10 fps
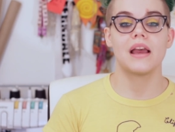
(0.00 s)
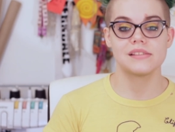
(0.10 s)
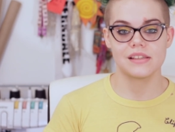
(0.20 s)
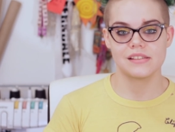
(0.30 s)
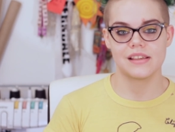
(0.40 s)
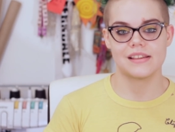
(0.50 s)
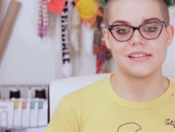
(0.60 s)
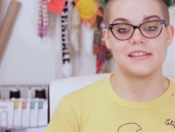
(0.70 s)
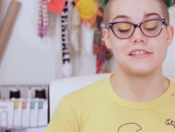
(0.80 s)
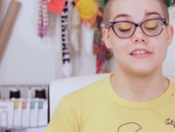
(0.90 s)
My
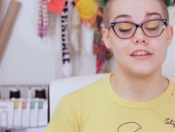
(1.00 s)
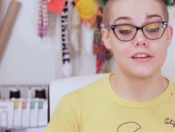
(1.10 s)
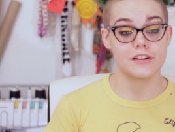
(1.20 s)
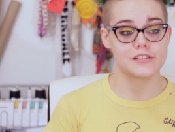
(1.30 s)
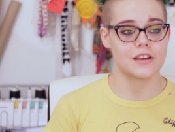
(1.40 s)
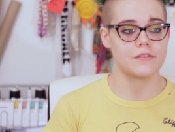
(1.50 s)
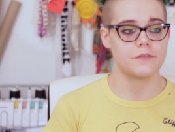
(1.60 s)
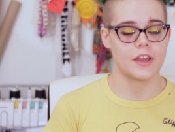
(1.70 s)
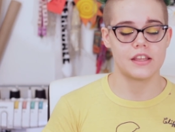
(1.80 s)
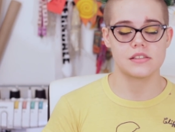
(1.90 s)
success is years of
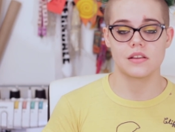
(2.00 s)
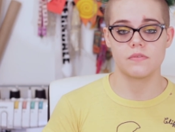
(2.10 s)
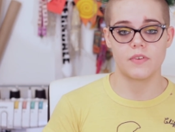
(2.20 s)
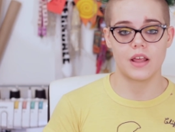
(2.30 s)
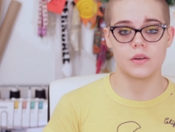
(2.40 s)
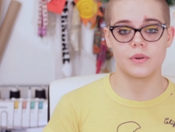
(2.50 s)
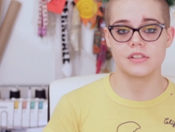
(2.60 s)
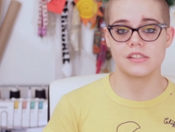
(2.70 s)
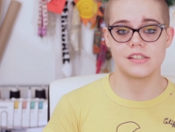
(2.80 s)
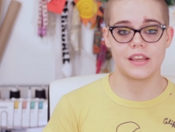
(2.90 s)
fans and
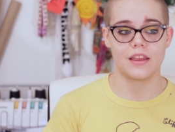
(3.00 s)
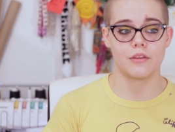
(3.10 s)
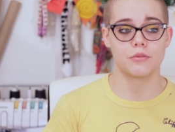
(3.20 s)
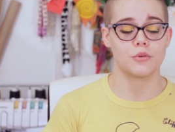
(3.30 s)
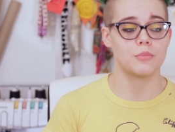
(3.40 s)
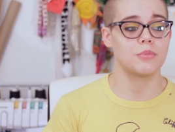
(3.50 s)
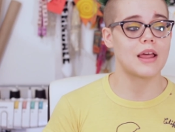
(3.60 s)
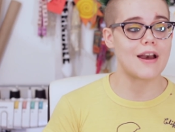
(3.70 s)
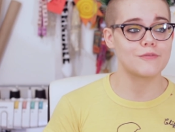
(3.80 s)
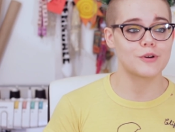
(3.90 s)
followers sticking through
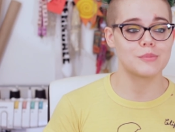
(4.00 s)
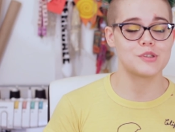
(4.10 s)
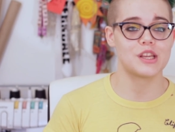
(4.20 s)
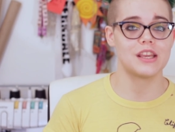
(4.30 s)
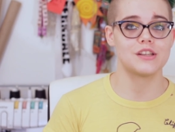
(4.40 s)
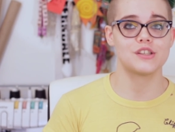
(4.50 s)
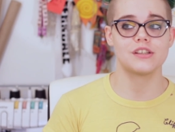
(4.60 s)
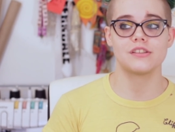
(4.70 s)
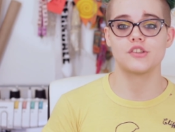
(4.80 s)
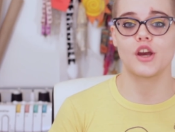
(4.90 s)
platform
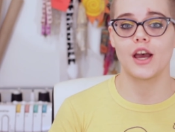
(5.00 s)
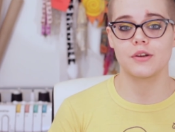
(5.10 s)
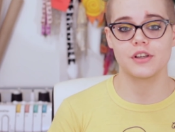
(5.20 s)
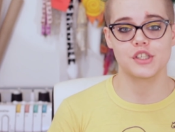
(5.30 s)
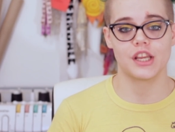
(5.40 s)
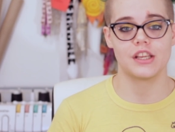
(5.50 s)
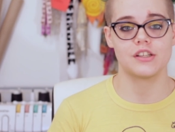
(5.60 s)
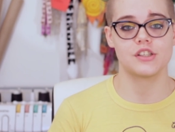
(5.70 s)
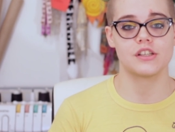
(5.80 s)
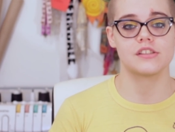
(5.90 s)
changes, genre
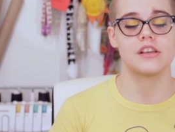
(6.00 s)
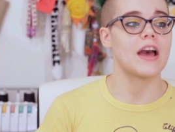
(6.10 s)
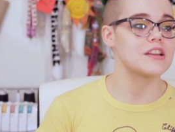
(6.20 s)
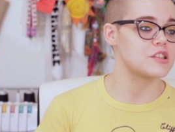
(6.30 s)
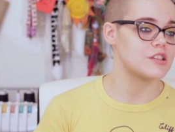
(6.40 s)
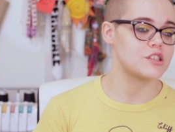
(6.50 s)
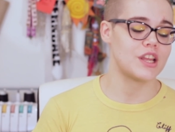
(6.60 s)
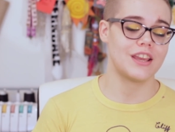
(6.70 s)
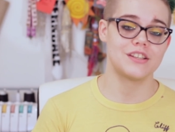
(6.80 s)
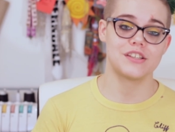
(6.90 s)
changes, fashion
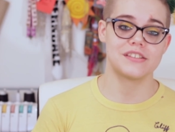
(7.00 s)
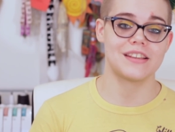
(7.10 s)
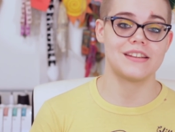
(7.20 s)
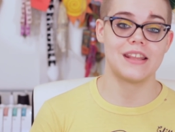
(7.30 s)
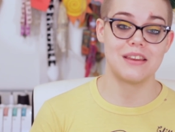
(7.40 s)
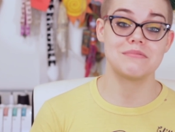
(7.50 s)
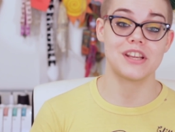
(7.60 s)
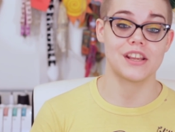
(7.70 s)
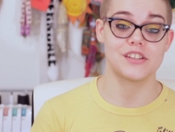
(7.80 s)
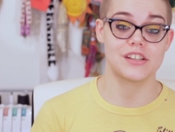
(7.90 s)
changes, and name
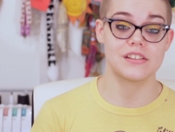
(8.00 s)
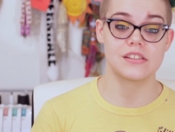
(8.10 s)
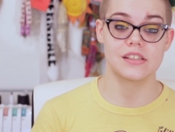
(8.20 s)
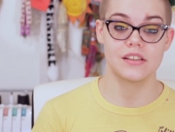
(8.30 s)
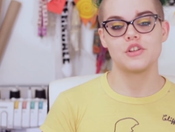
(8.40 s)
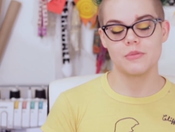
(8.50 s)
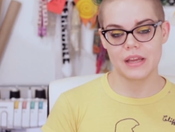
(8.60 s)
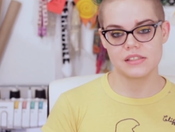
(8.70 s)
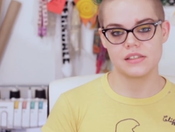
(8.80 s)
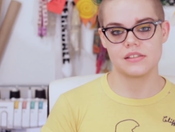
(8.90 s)
changes is. To
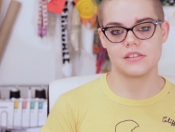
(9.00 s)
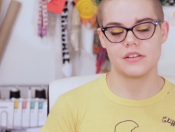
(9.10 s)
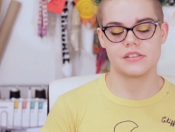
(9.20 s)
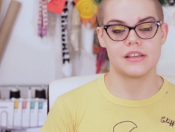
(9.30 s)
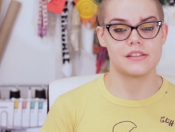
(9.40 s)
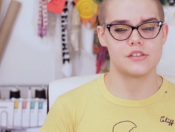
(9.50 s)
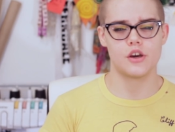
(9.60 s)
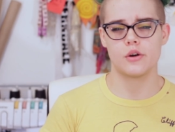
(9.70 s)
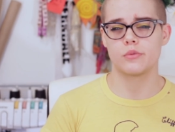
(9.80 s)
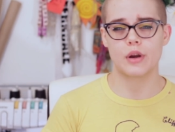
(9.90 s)
My Sisters is
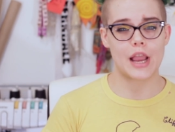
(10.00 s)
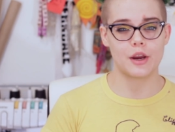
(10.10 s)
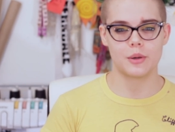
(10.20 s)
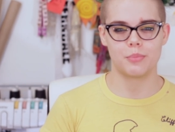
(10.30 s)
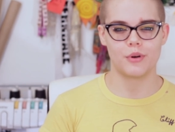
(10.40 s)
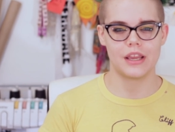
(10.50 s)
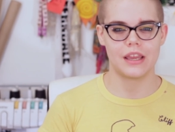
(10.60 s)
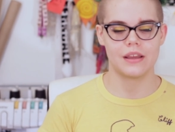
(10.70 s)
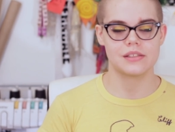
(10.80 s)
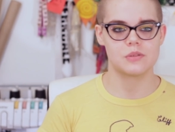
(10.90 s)
no
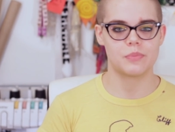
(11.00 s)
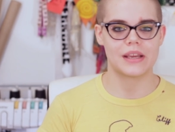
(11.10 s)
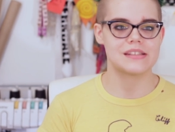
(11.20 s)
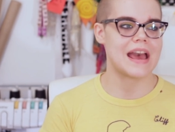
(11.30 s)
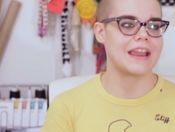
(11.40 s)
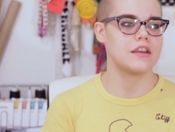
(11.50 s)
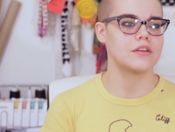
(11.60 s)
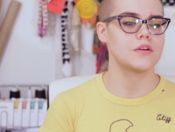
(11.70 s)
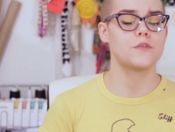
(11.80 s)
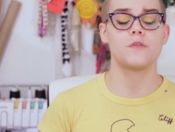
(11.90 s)
record-breaking
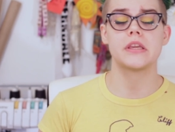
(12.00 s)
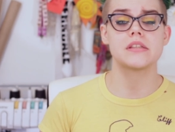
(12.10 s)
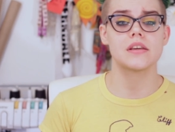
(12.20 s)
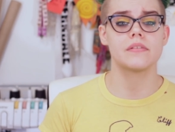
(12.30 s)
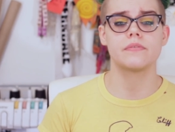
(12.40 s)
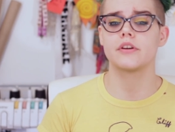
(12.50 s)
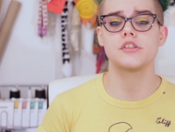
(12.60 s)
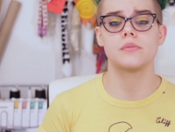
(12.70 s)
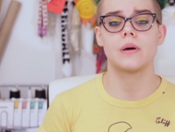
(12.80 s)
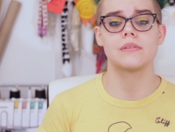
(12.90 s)
spectacular feat of
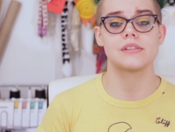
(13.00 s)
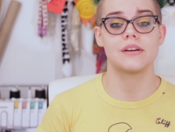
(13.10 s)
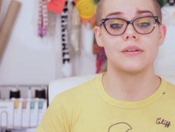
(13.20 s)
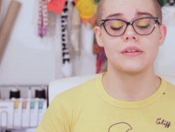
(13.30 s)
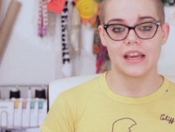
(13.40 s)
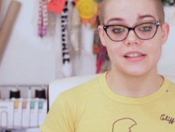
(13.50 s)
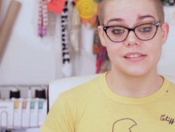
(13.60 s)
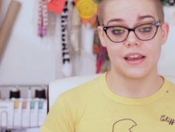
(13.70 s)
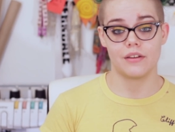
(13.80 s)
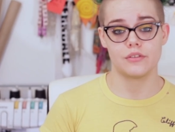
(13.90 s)
virtuoso. I
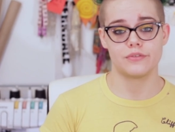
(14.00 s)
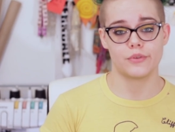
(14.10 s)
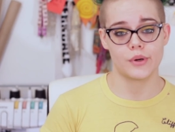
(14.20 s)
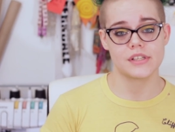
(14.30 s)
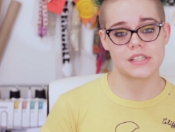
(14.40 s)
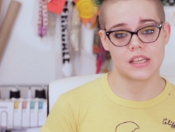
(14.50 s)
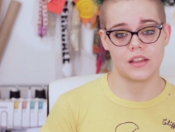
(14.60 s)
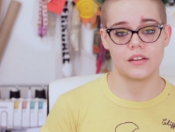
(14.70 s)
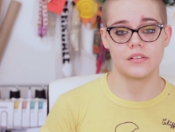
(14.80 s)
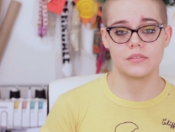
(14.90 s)
sound
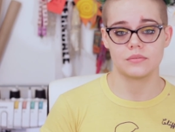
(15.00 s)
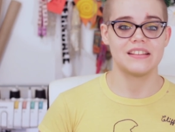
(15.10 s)
14.